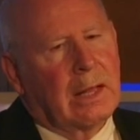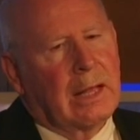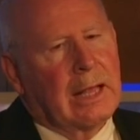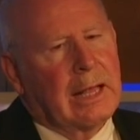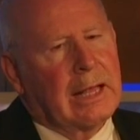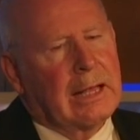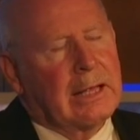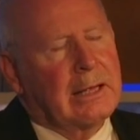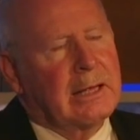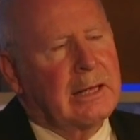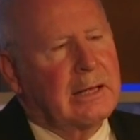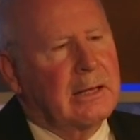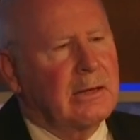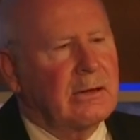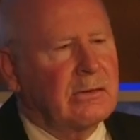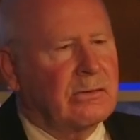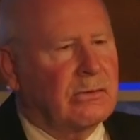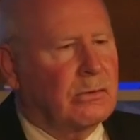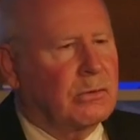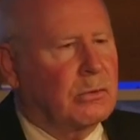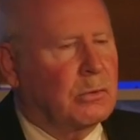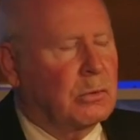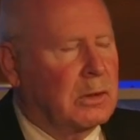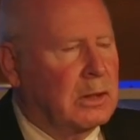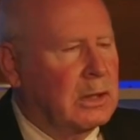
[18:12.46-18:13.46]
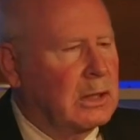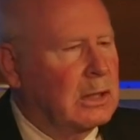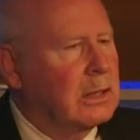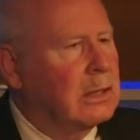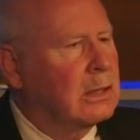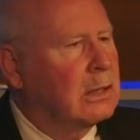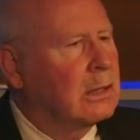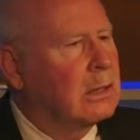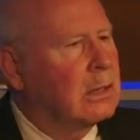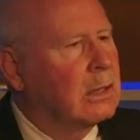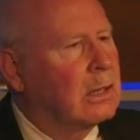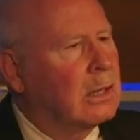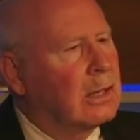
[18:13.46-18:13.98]
a history
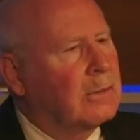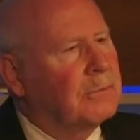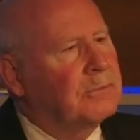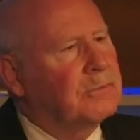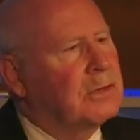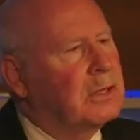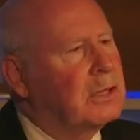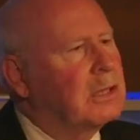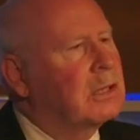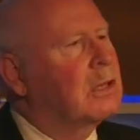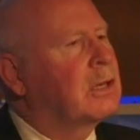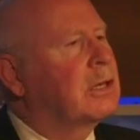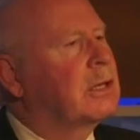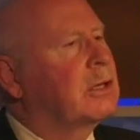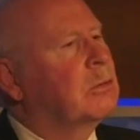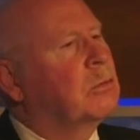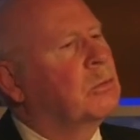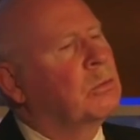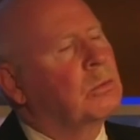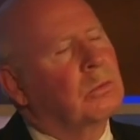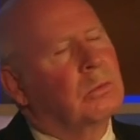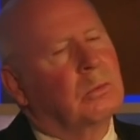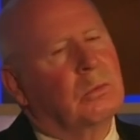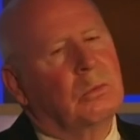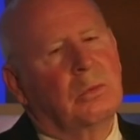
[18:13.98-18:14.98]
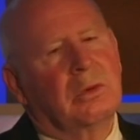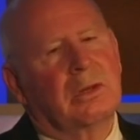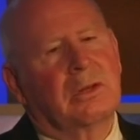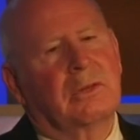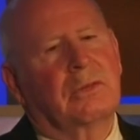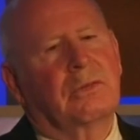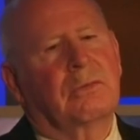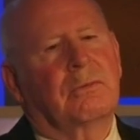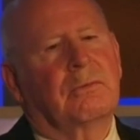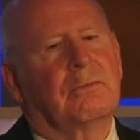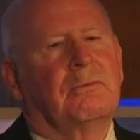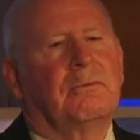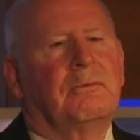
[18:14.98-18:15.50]
of dealing
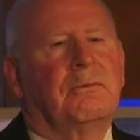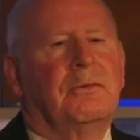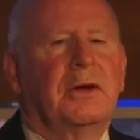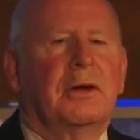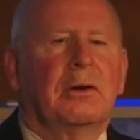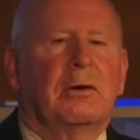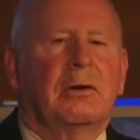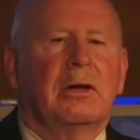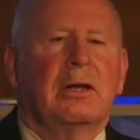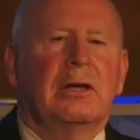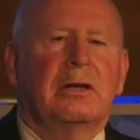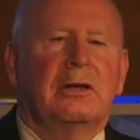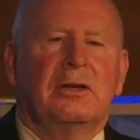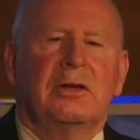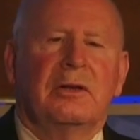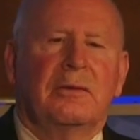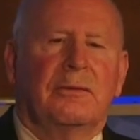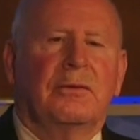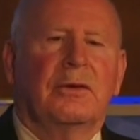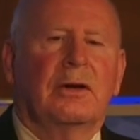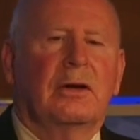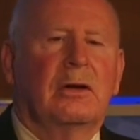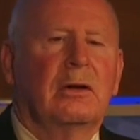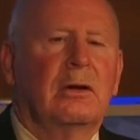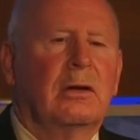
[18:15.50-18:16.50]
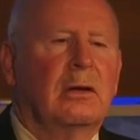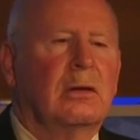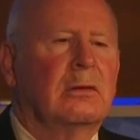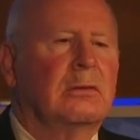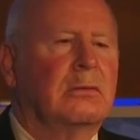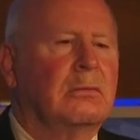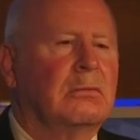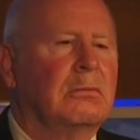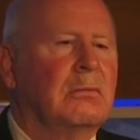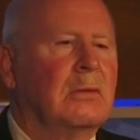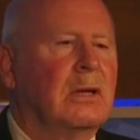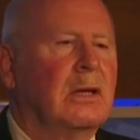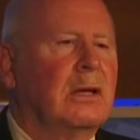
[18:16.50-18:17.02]
with very difficult
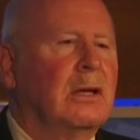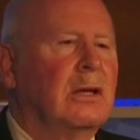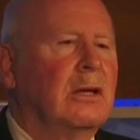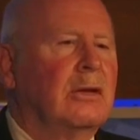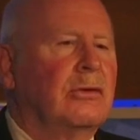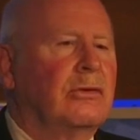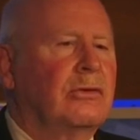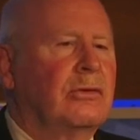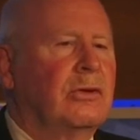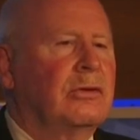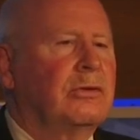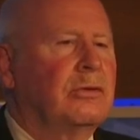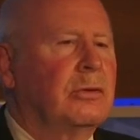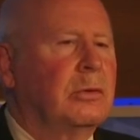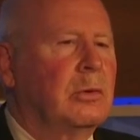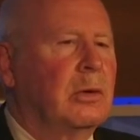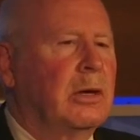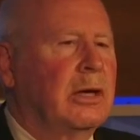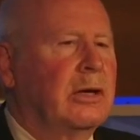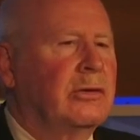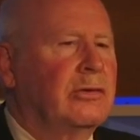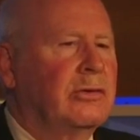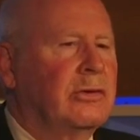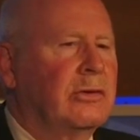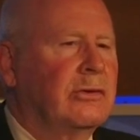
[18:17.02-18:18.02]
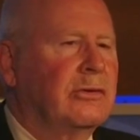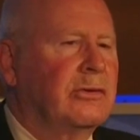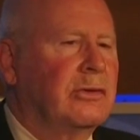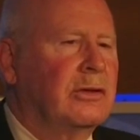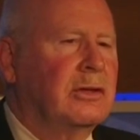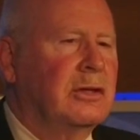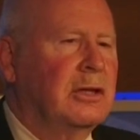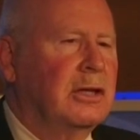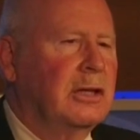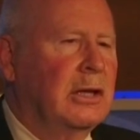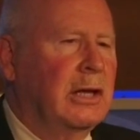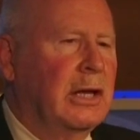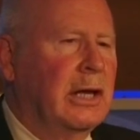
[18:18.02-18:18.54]
situations
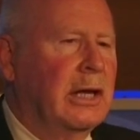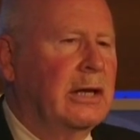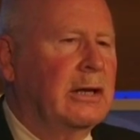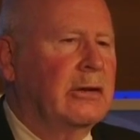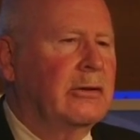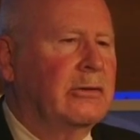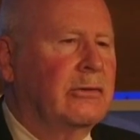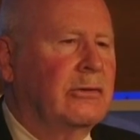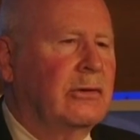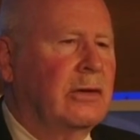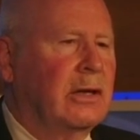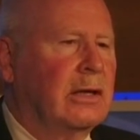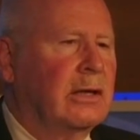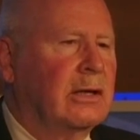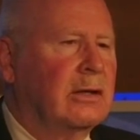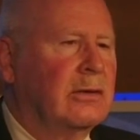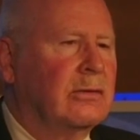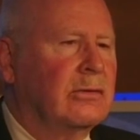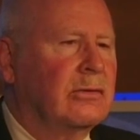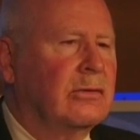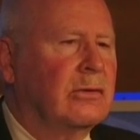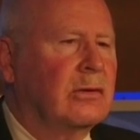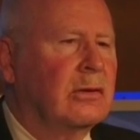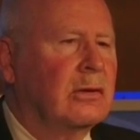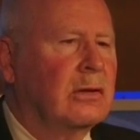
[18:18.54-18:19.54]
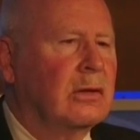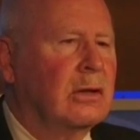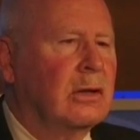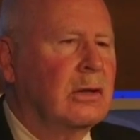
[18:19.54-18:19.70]
in the United States.